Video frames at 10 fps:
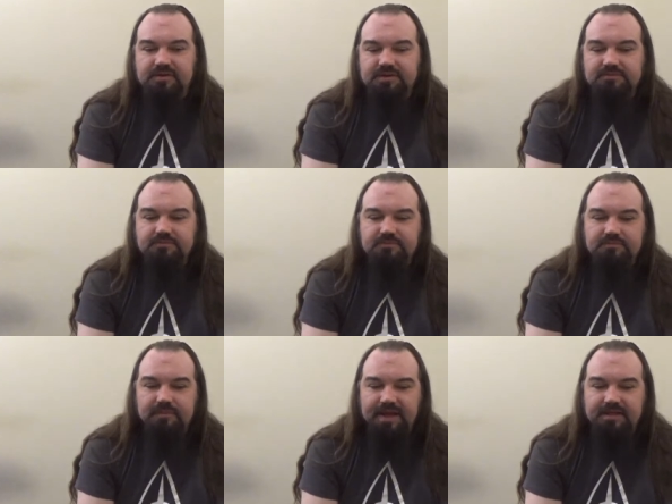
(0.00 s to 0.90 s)
and
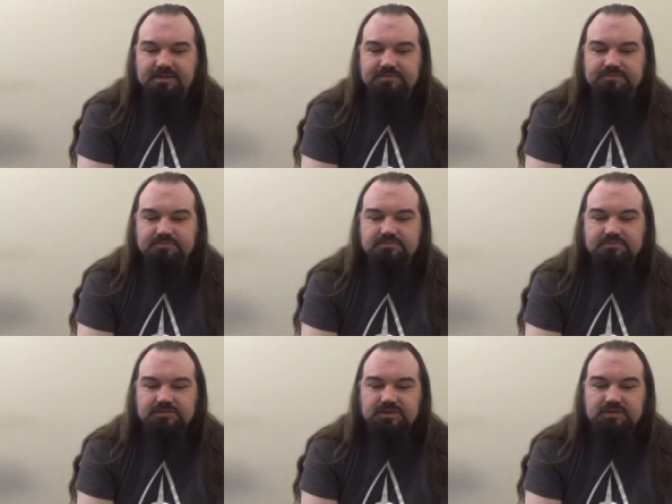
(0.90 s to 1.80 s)
made a
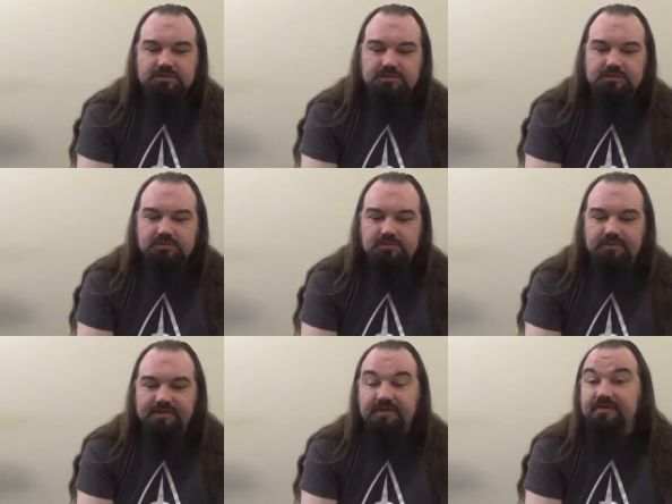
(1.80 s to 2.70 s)

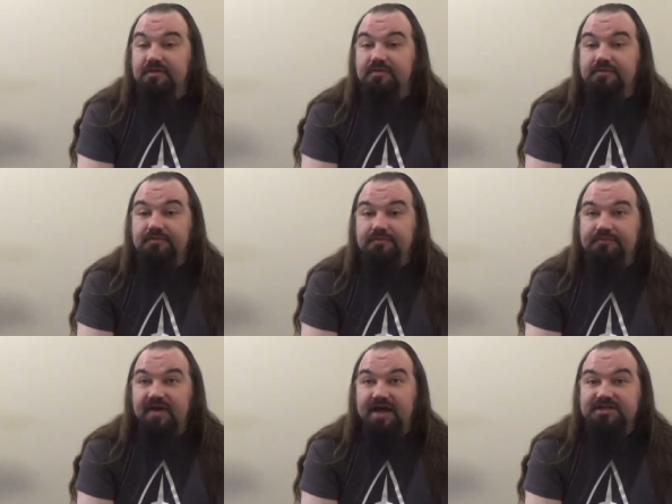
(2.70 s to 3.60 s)
resistance
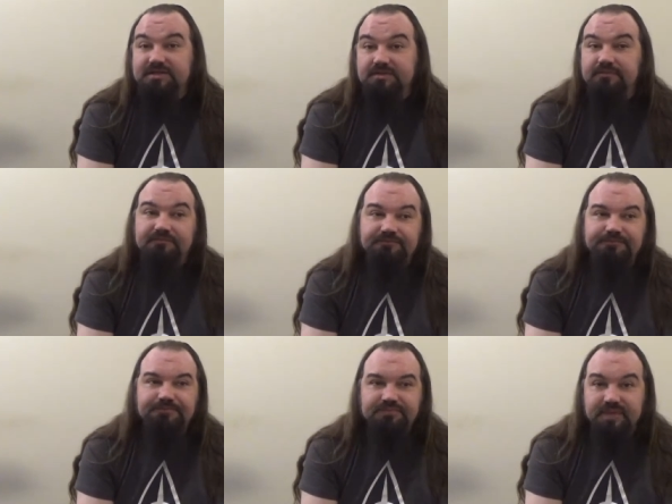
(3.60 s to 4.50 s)
faction and,
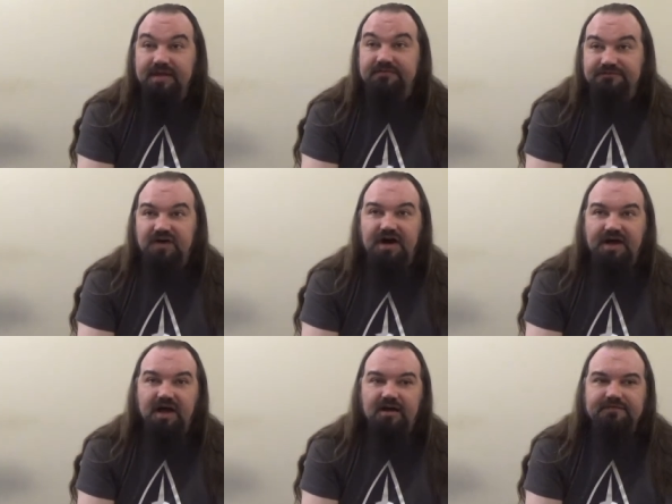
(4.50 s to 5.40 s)
and fought
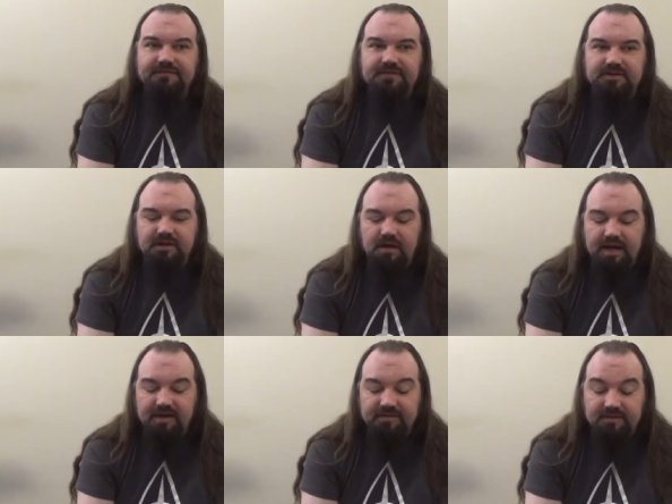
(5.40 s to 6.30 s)
off the
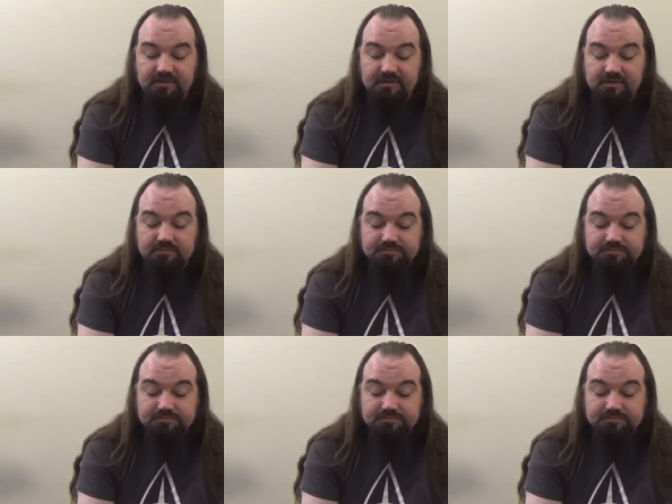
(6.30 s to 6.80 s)
Cardassians.